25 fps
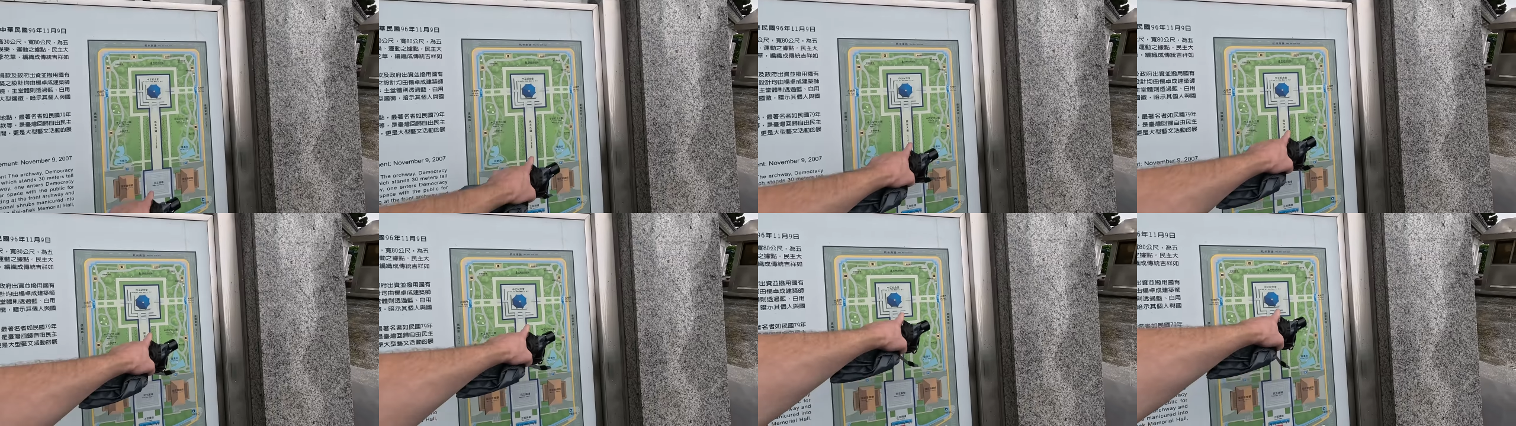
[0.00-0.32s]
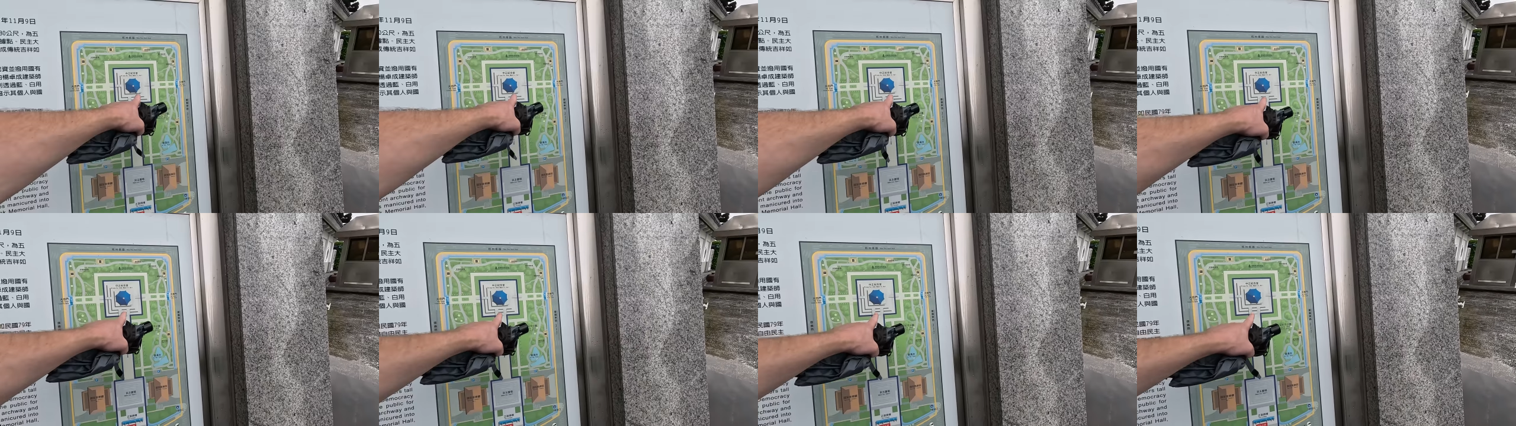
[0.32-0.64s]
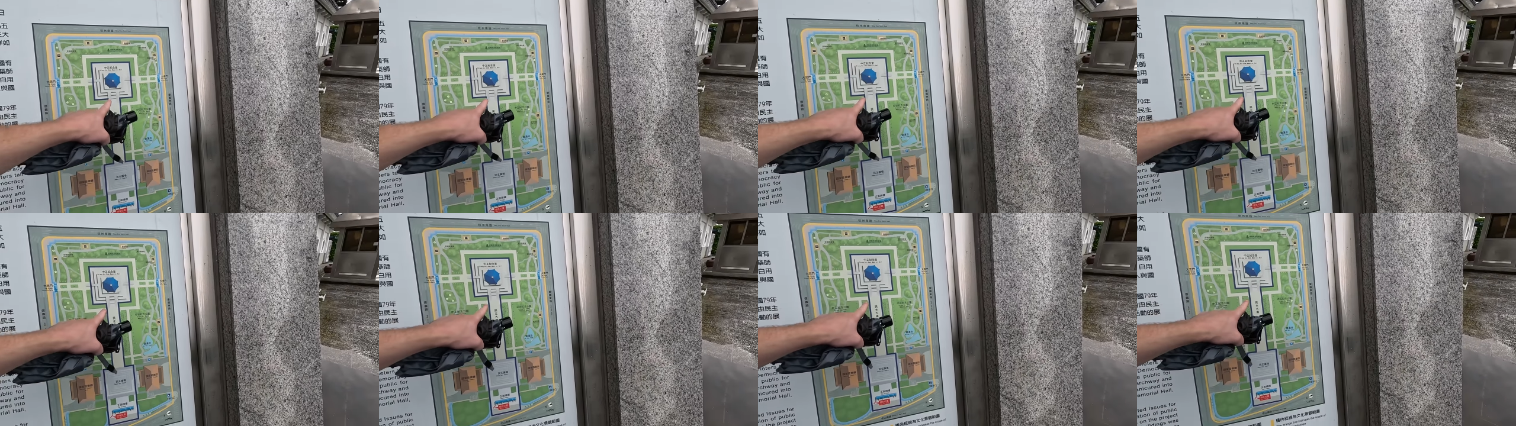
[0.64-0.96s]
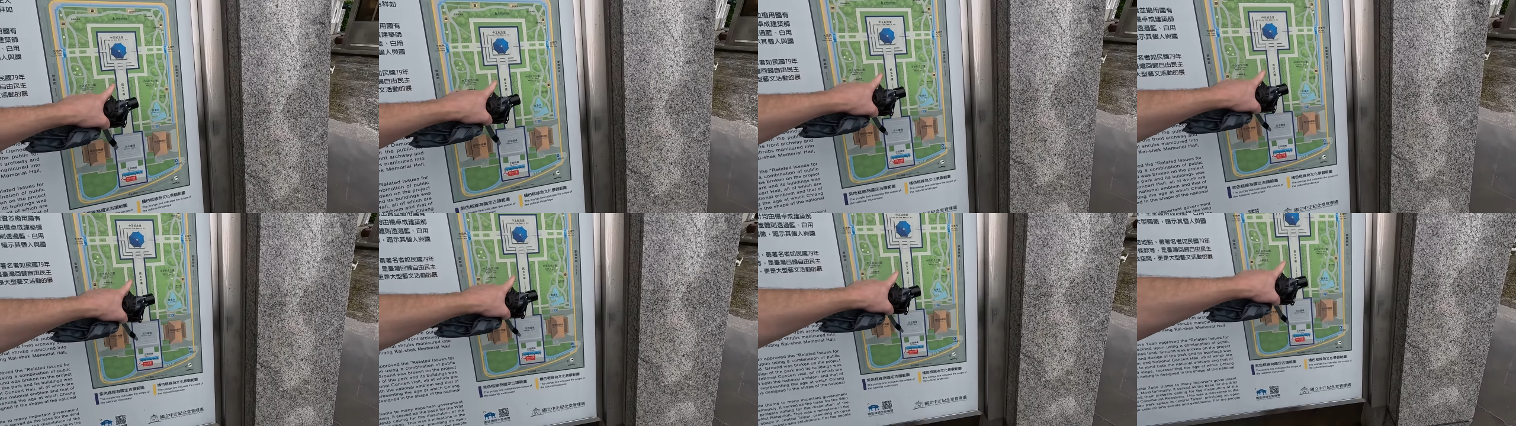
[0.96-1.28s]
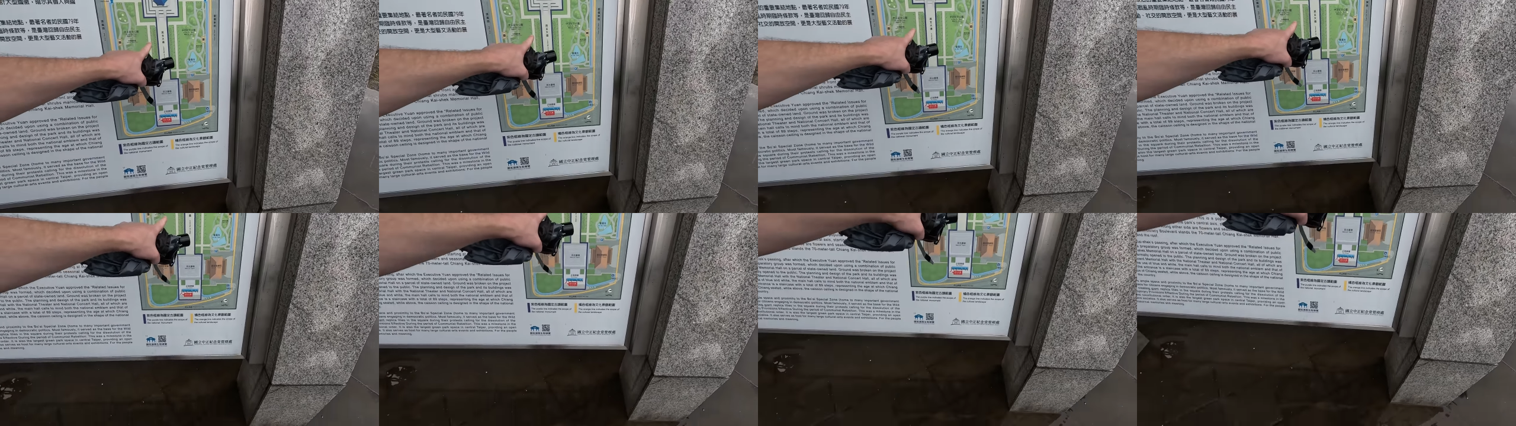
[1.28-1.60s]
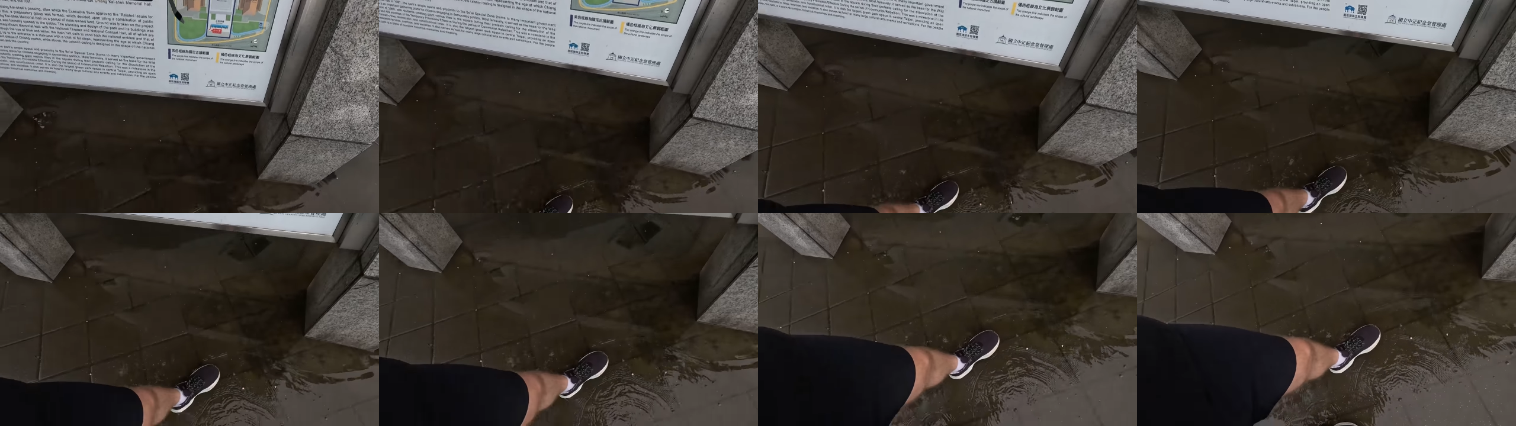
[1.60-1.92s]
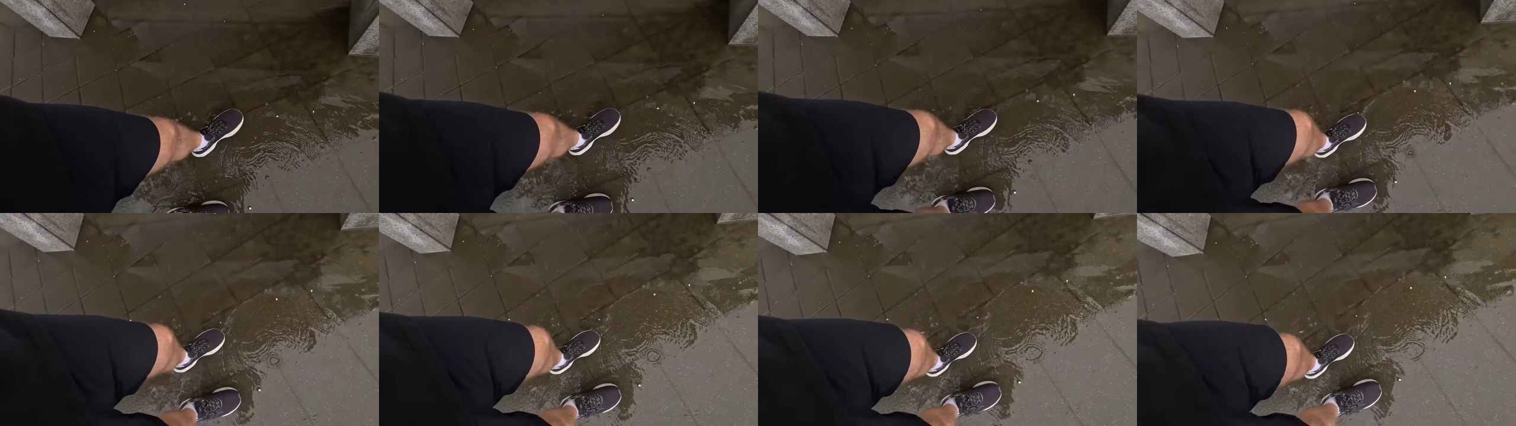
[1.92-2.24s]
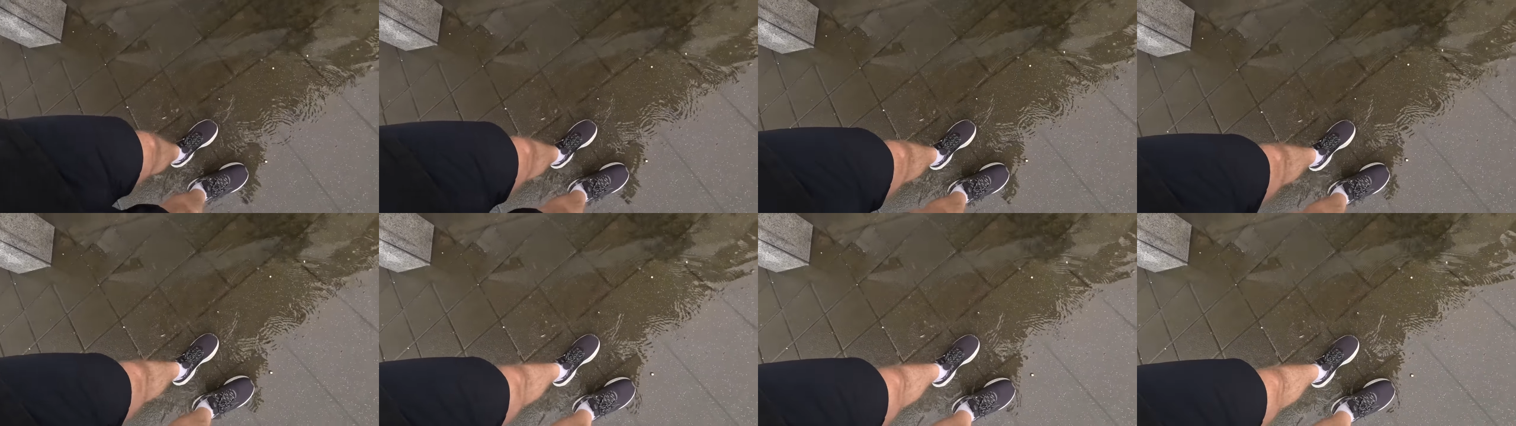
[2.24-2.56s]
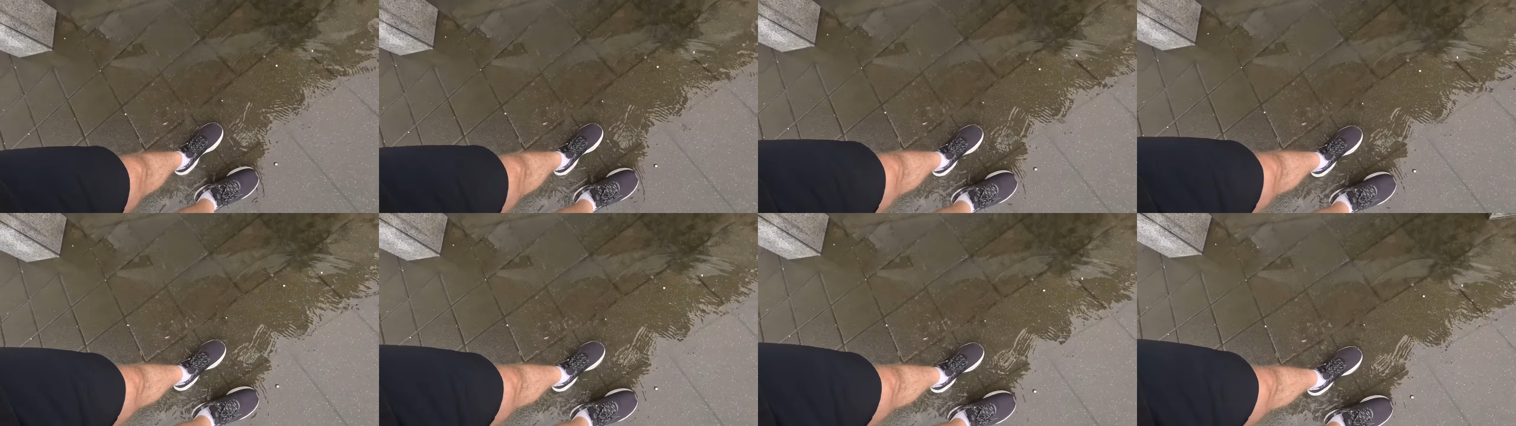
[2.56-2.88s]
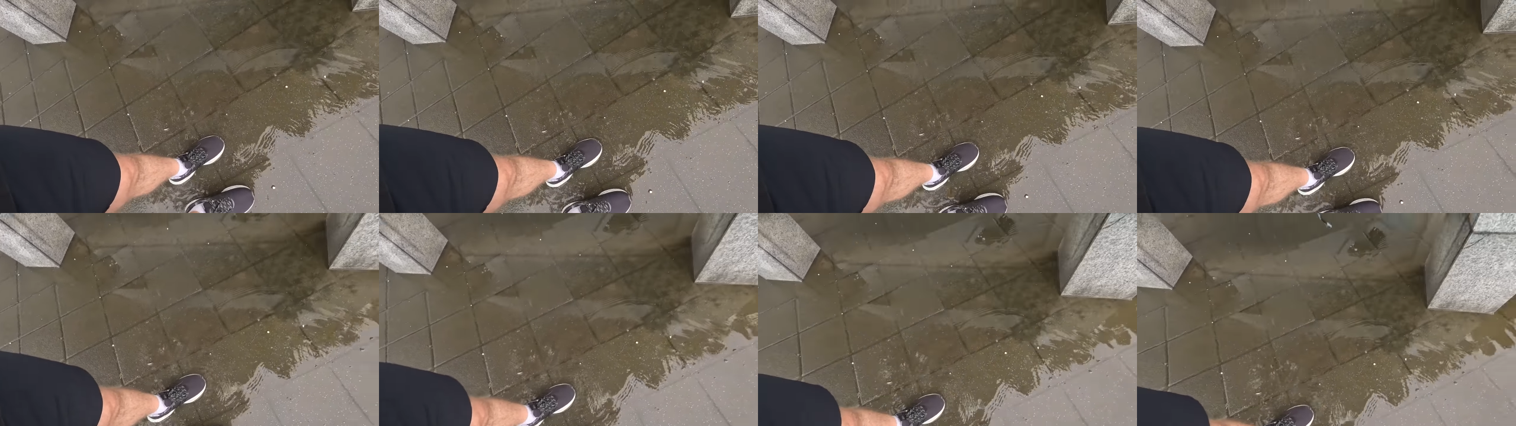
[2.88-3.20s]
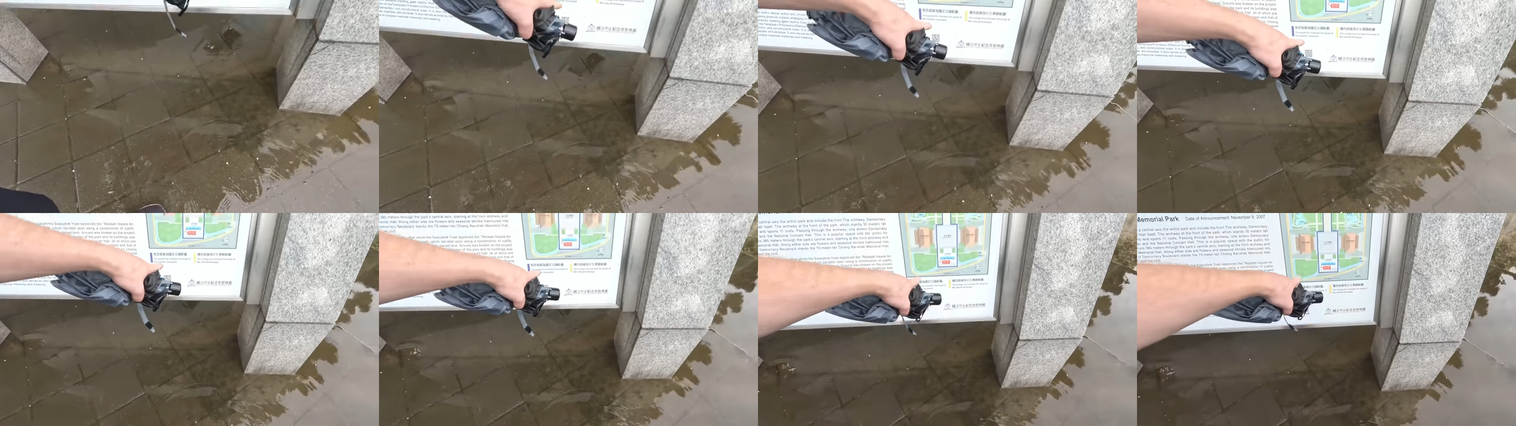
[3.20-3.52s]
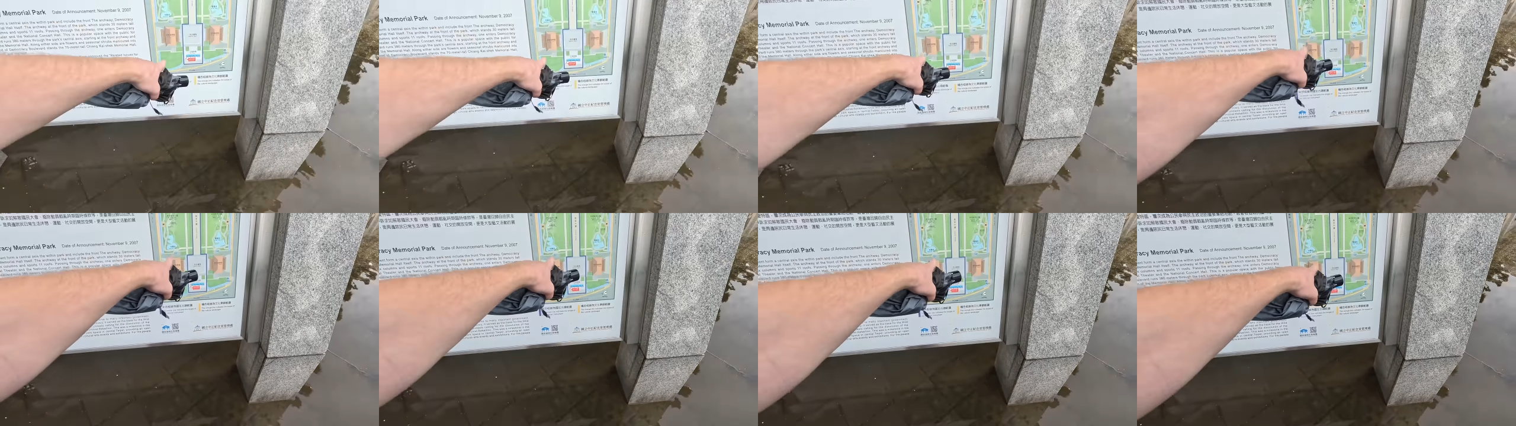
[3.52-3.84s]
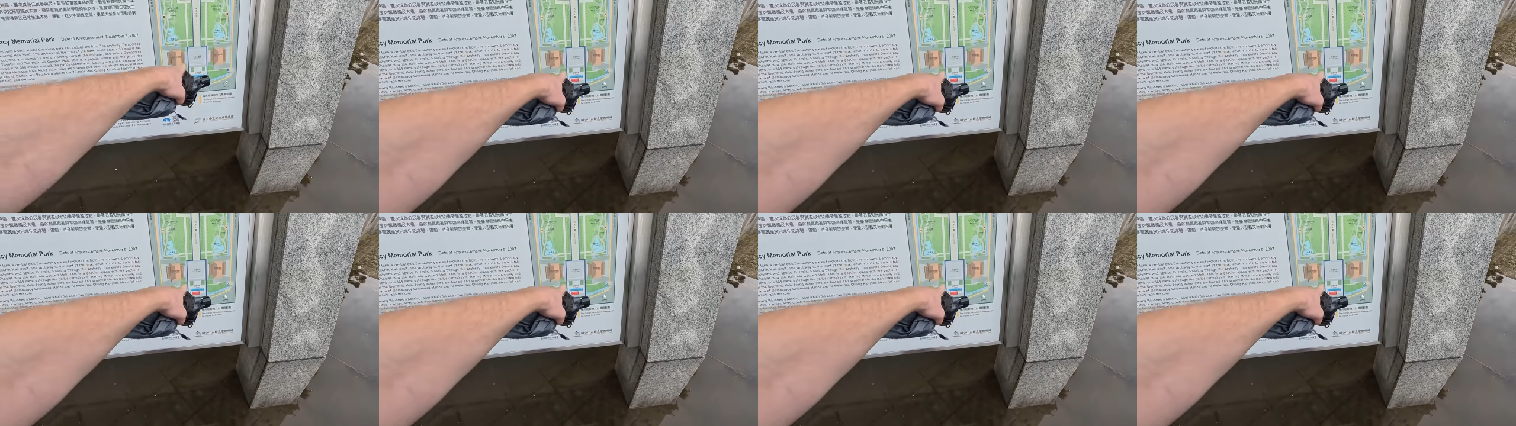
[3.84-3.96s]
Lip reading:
No face is visible, so there are no lips to read.